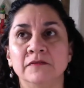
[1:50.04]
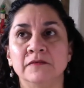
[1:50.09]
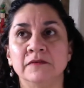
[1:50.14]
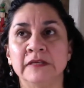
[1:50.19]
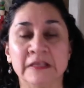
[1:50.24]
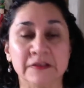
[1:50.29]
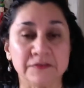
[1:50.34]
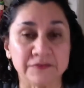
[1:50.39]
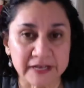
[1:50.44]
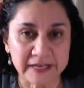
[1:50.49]

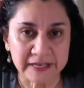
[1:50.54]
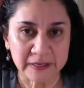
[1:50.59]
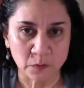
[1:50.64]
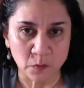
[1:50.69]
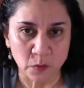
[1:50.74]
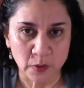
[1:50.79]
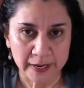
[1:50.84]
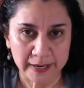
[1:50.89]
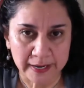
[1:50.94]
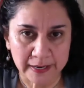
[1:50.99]

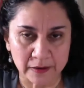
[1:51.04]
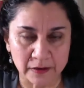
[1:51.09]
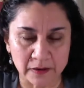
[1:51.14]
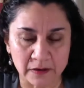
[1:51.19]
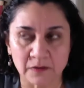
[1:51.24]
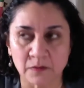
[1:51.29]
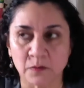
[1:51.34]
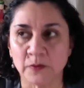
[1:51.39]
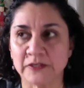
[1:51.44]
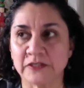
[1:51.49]
evening
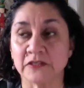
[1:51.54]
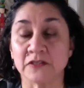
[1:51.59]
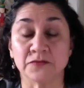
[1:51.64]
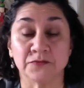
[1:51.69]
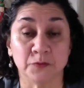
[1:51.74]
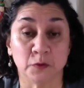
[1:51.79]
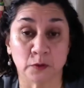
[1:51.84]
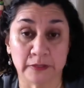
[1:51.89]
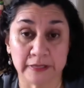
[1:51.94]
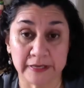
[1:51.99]
wear, which is
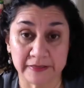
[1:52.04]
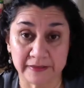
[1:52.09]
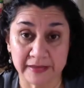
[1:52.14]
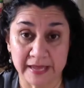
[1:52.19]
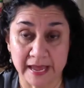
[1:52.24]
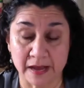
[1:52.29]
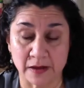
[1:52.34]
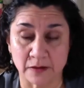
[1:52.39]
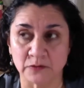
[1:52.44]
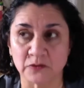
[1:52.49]
floor length
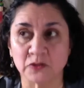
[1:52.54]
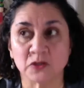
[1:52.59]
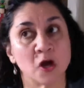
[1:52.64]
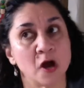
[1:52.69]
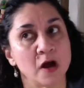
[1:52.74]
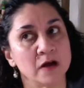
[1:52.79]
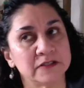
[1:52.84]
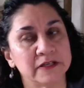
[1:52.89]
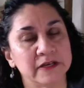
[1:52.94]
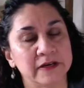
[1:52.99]
gowns,
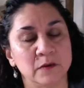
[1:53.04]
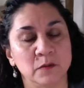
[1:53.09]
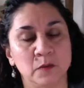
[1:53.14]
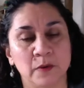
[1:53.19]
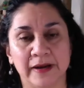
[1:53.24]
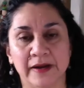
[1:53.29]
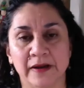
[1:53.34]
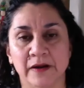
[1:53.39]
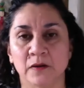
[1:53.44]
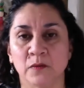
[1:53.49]
cocktail
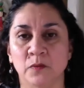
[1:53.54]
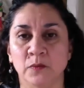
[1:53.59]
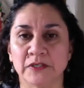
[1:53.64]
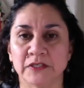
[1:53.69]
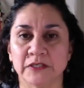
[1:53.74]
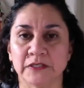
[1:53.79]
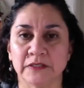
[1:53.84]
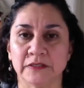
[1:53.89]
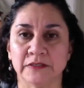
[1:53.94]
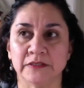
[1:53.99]
wear,
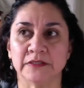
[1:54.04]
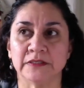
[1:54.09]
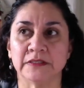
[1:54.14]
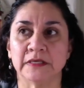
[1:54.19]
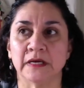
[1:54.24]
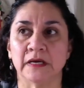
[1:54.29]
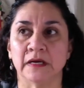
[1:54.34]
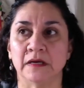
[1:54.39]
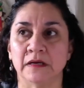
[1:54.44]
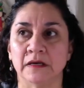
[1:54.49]
which
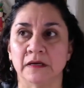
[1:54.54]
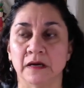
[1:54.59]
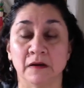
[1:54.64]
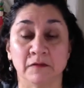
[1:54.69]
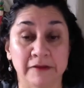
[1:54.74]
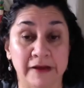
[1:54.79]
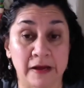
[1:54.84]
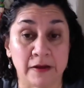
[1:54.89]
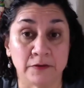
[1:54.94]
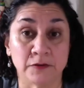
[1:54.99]
is
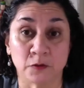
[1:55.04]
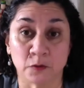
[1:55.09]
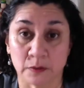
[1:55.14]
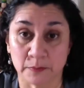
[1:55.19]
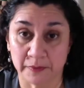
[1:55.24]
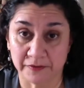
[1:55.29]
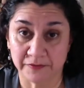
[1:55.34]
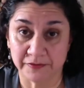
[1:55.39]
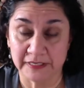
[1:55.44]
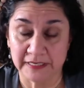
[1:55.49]
around or
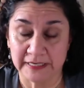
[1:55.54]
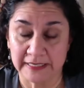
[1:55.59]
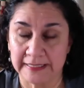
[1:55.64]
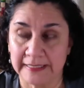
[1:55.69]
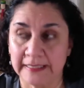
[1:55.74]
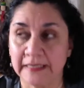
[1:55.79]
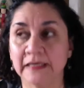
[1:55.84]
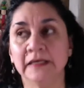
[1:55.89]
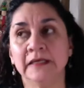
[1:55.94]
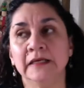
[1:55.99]
above the
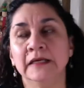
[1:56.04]
knee,